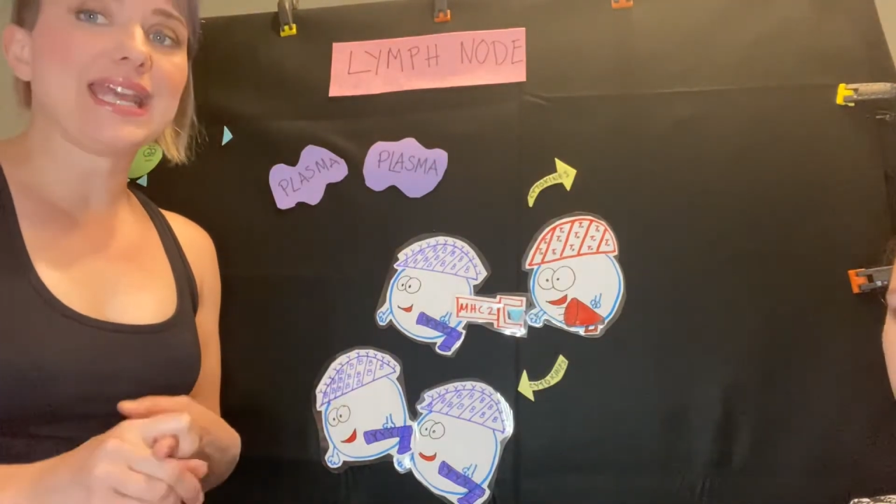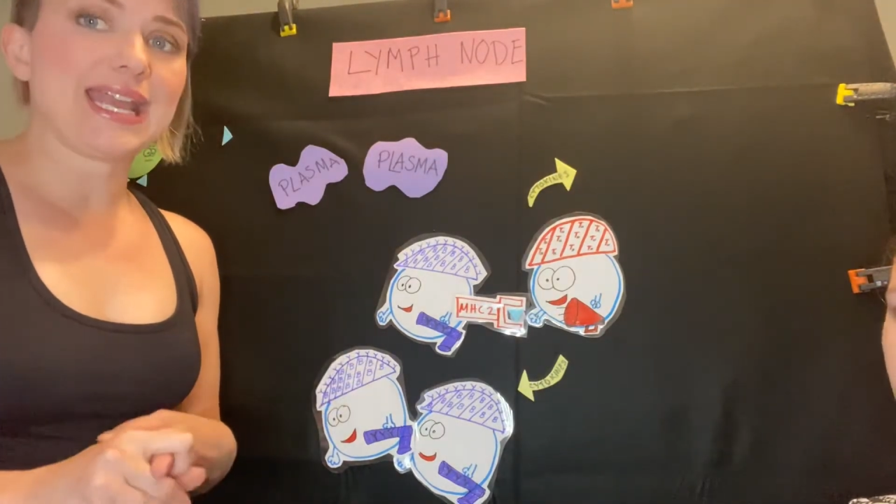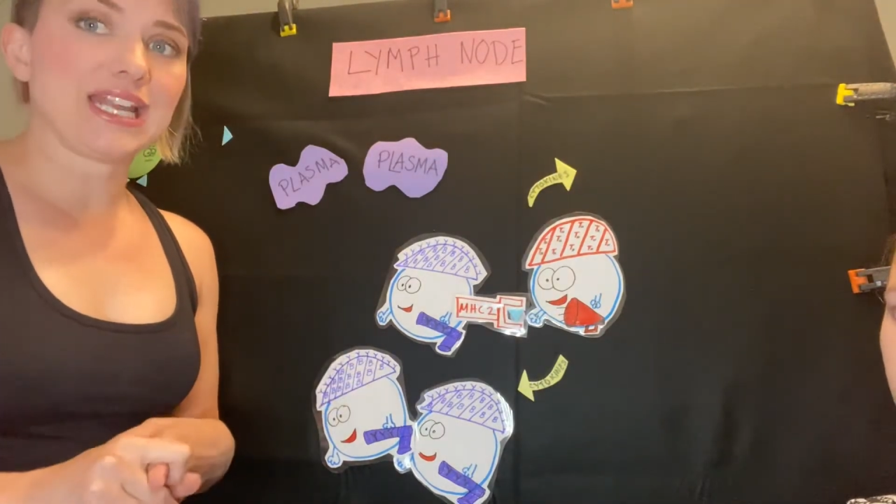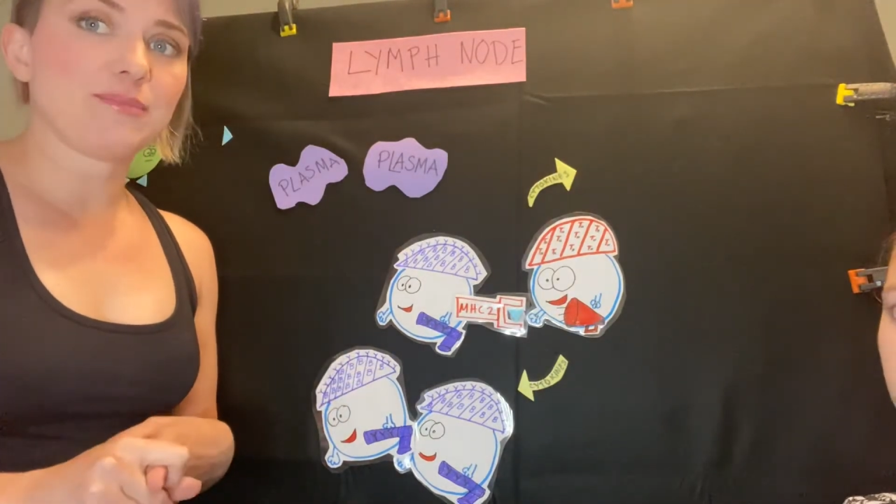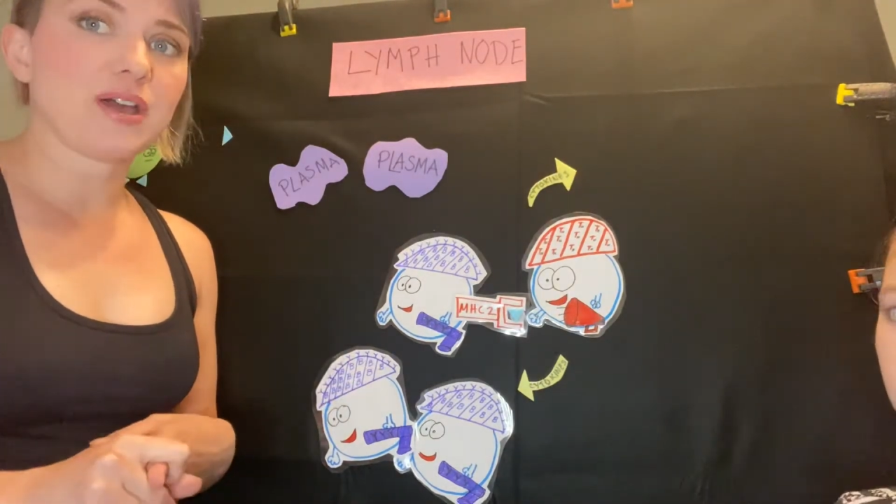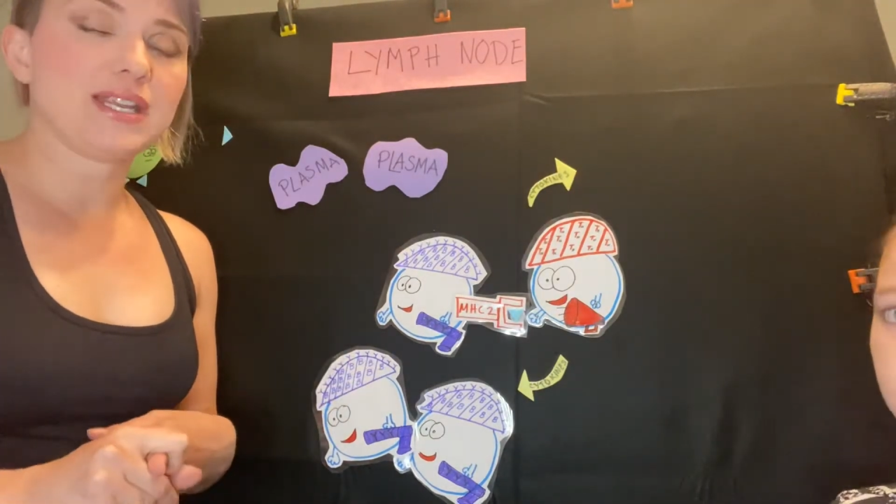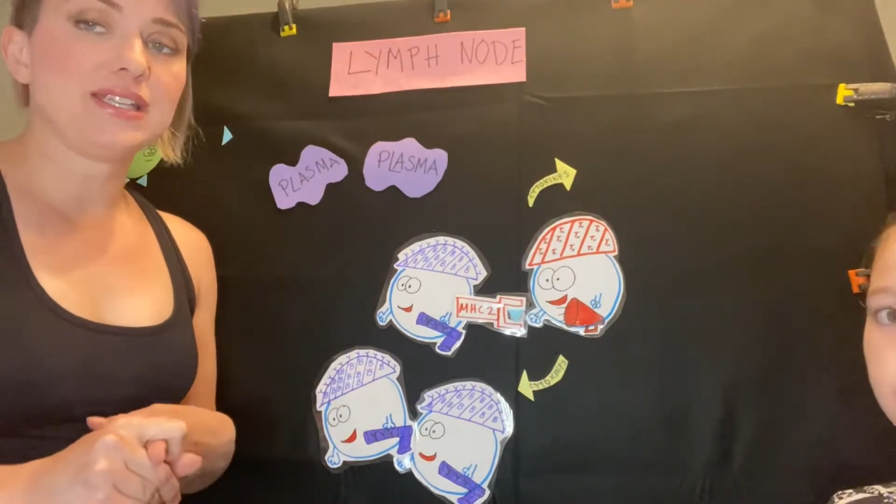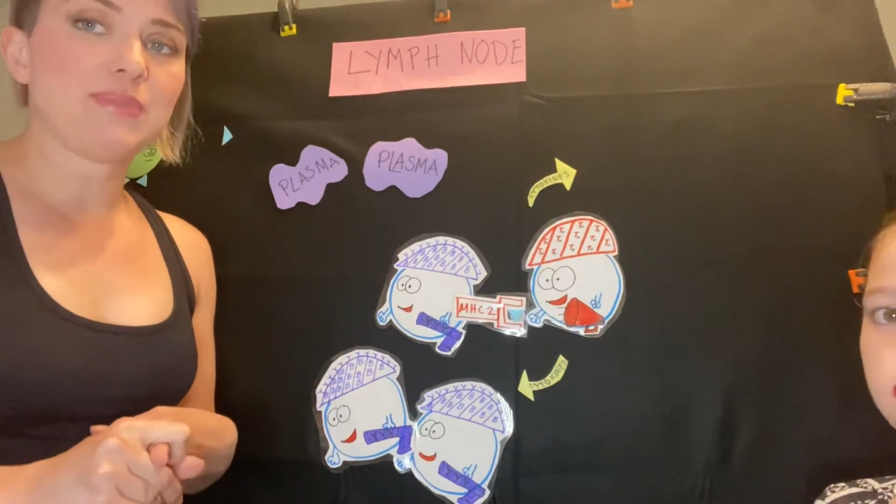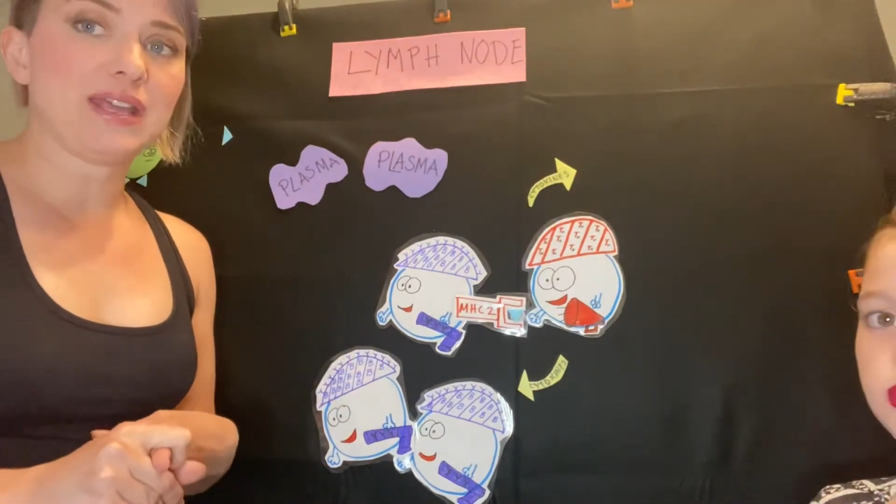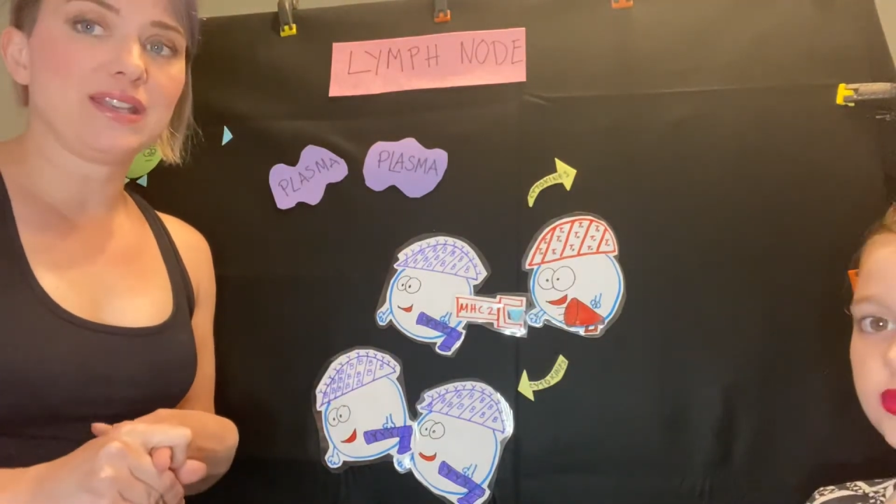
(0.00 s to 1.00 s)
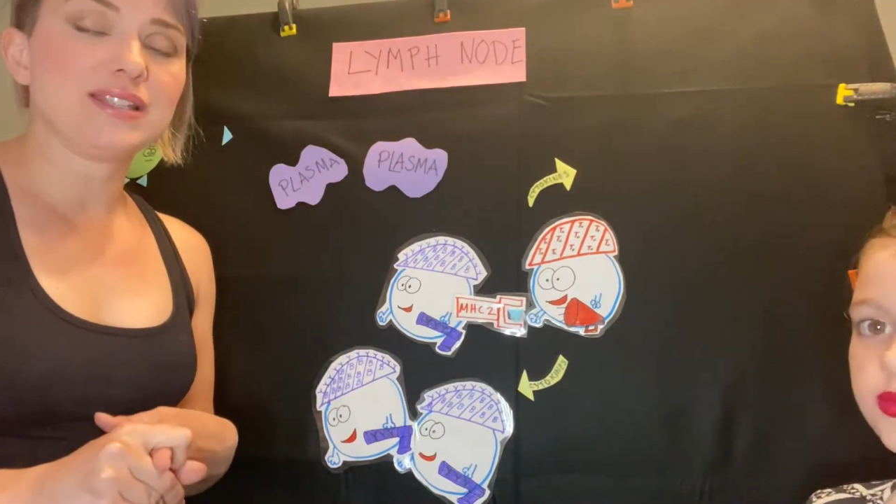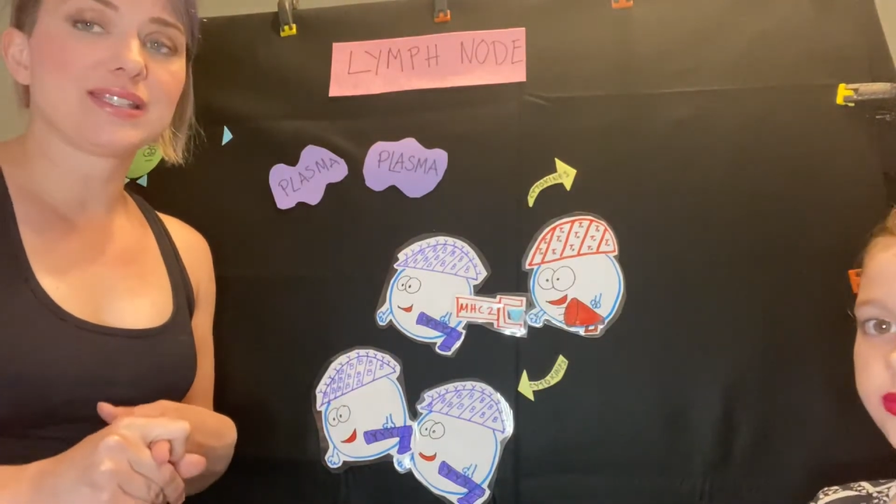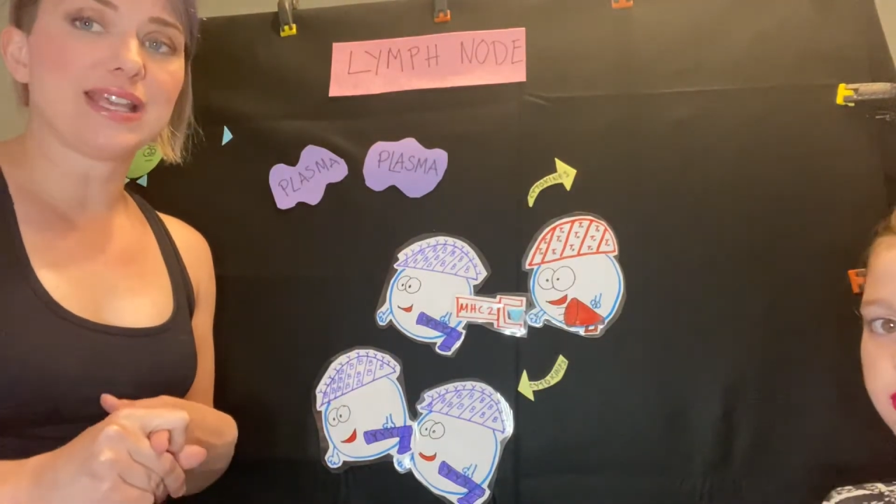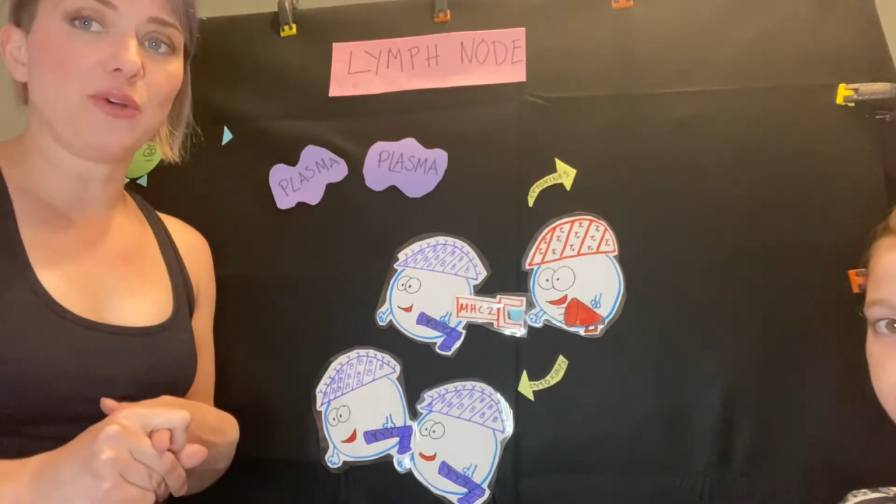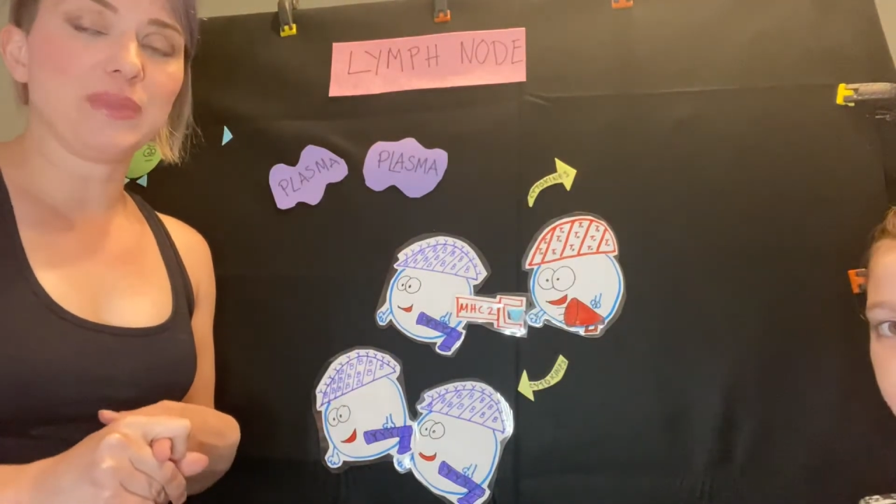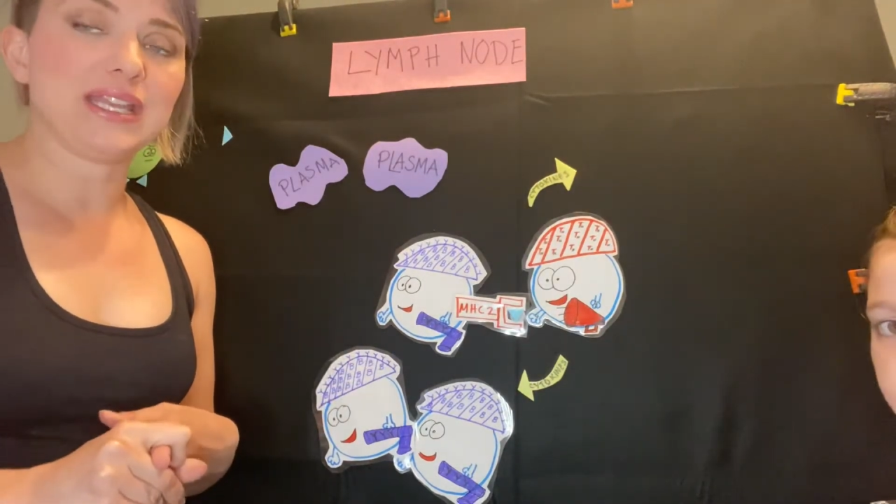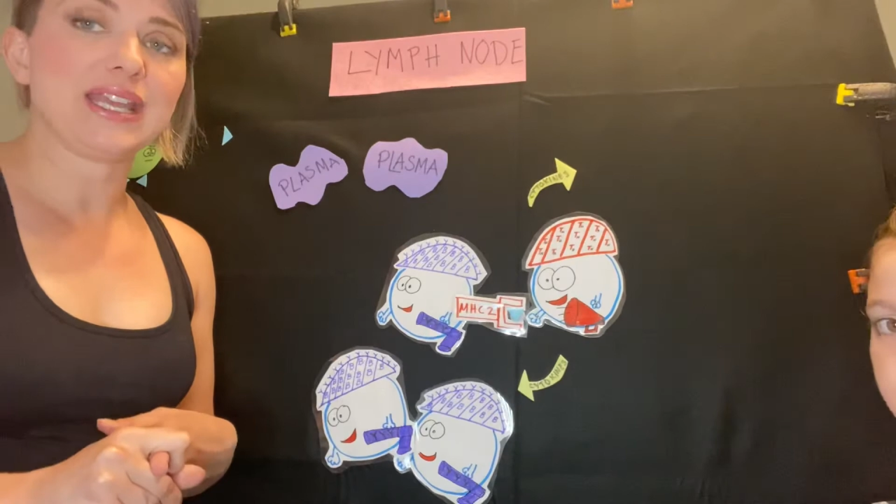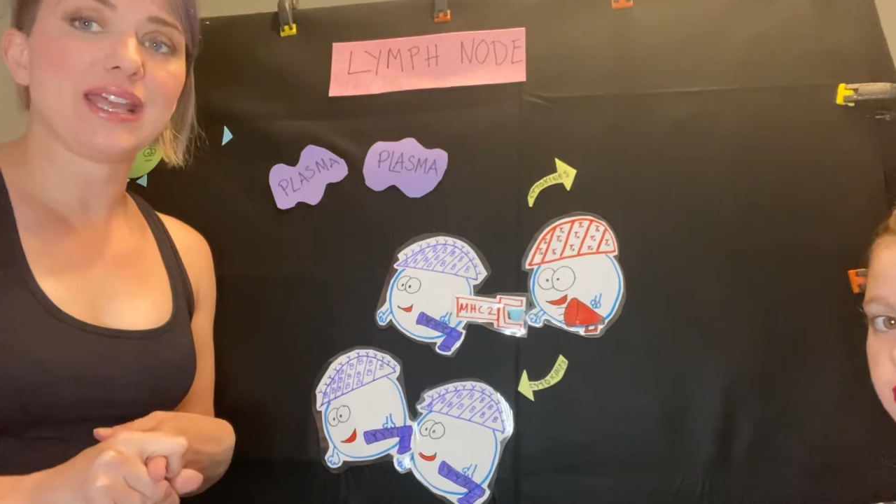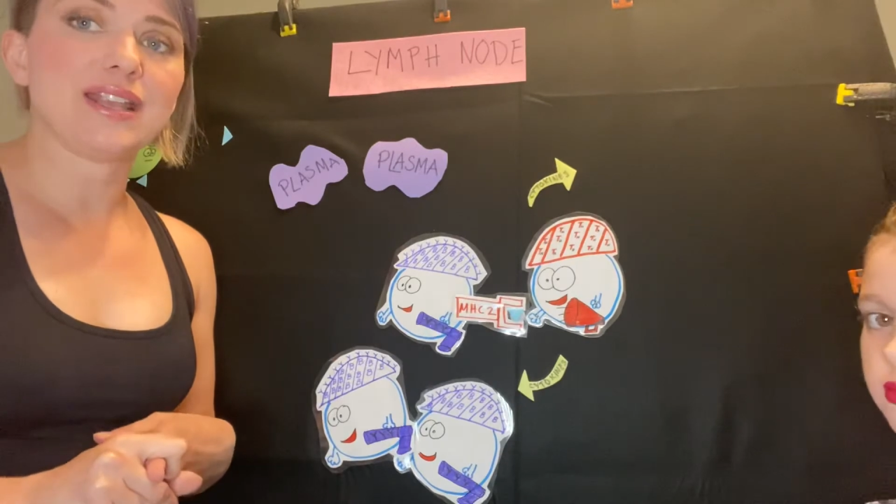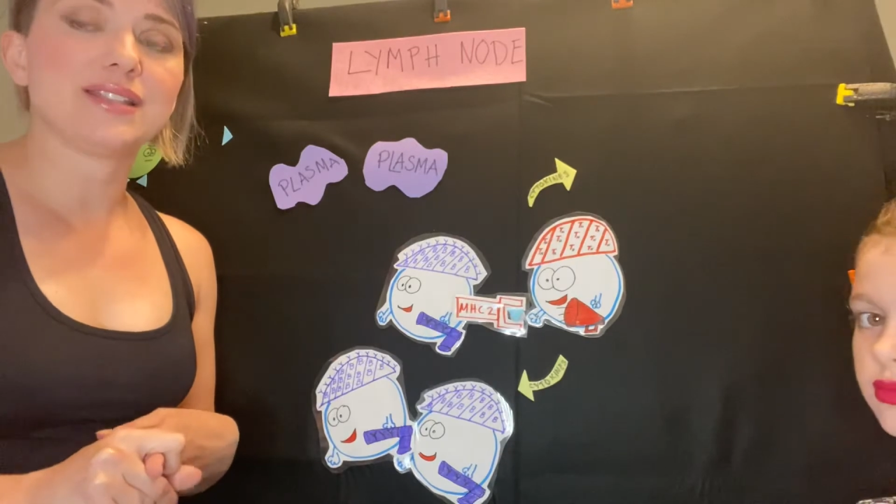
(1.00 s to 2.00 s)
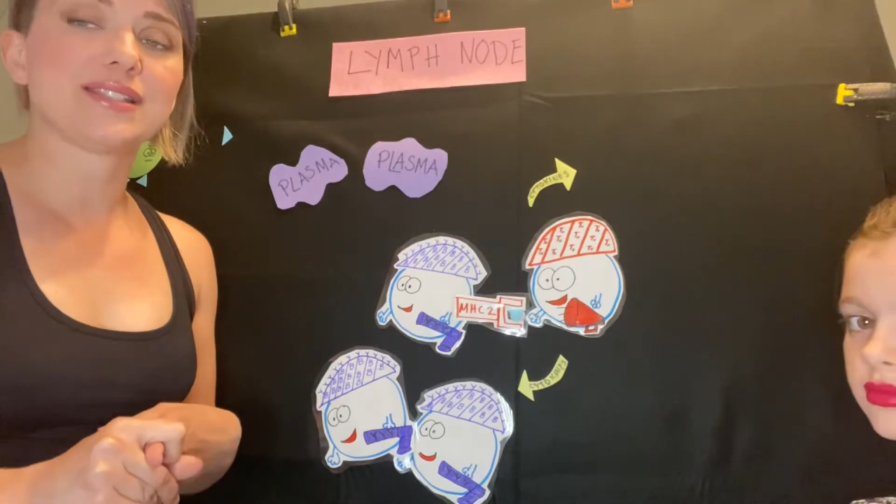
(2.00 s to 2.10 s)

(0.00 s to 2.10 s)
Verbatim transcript: antibody dependent cell mediated